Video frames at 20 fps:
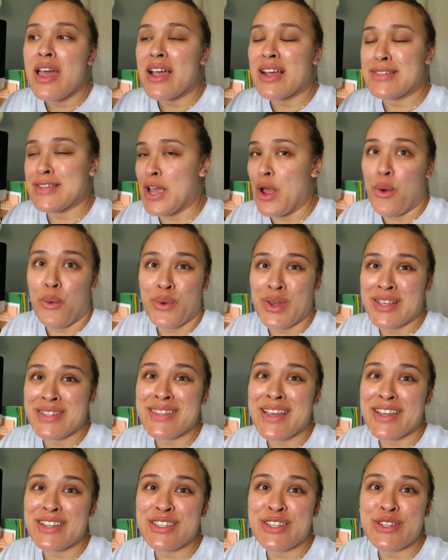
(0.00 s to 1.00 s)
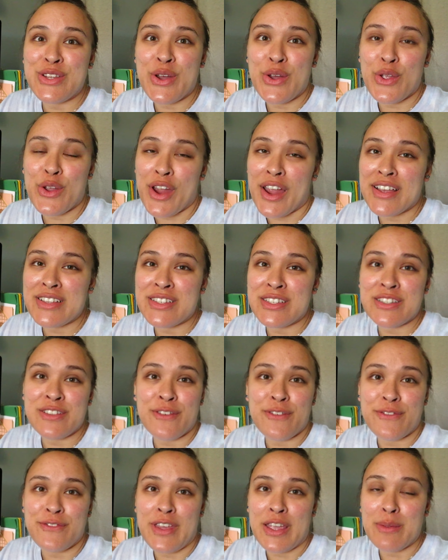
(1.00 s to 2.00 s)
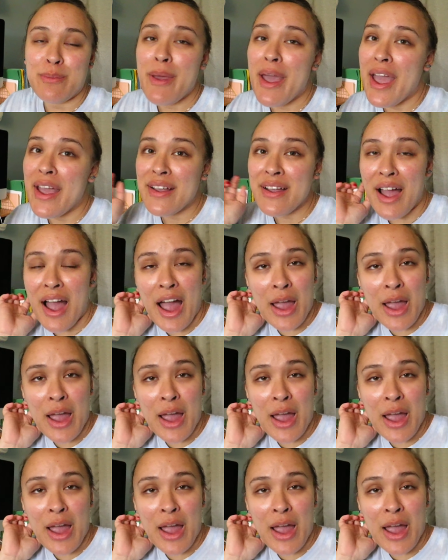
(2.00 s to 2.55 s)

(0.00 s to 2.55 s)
because I always like to know your guys' feedback.